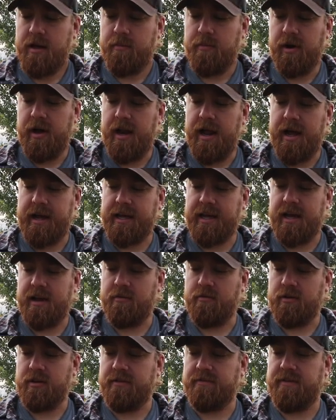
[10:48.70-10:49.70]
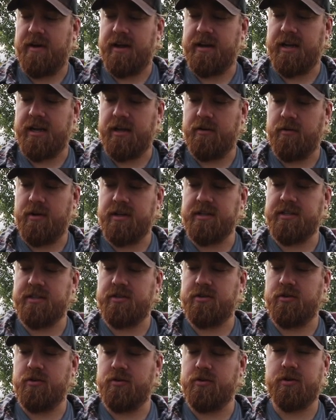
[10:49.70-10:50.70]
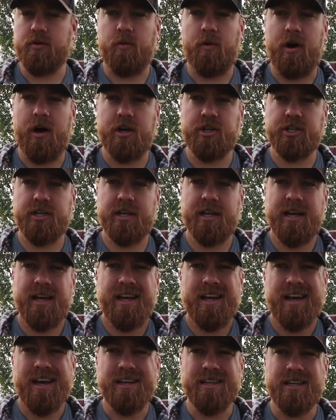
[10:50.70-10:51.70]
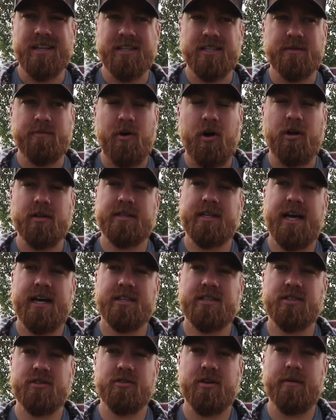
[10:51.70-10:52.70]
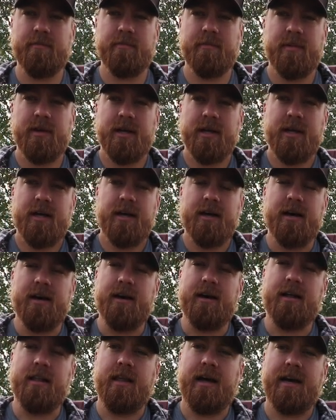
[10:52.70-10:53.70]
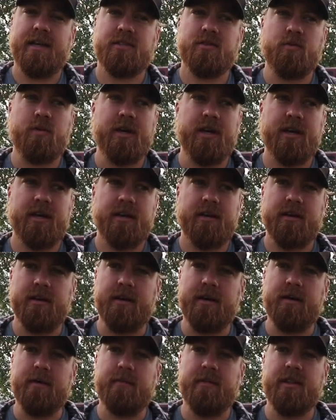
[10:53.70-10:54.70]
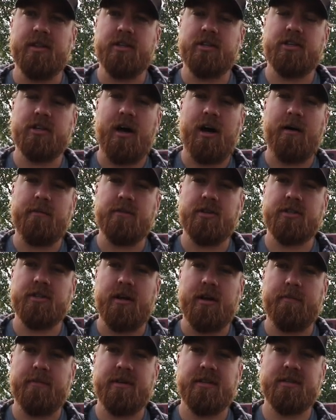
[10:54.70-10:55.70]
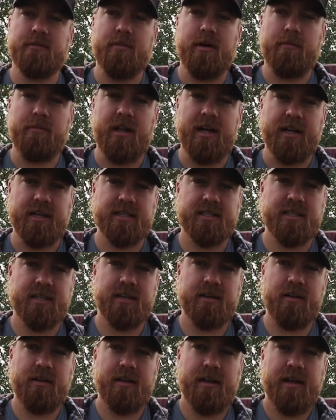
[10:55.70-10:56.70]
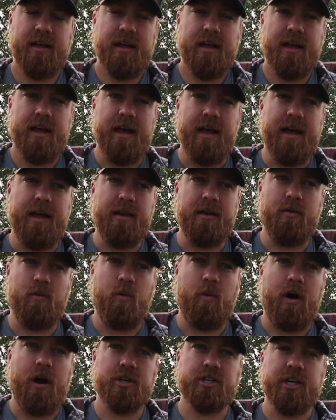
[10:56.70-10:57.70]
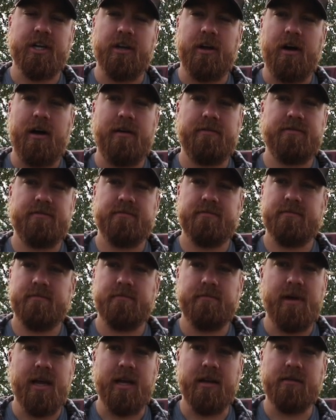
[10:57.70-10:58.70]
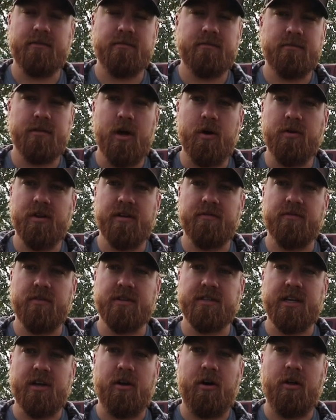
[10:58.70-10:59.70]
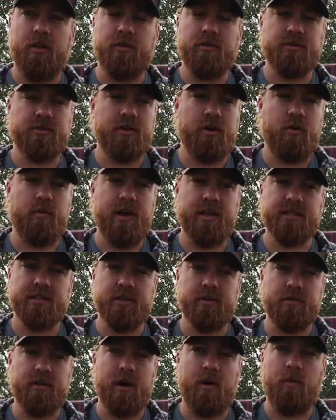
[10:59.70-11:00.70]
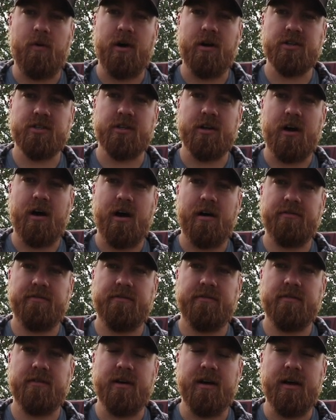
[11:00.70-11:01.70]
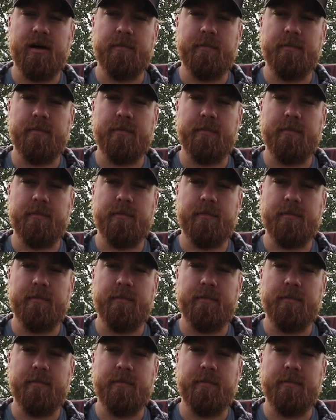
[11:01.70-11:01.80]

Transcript: But I can't really find any reason to wash it. I did a small test strip last week in the shop just on a piece of blank steel, and washing it off made no difference at all. There's no residue that washed off.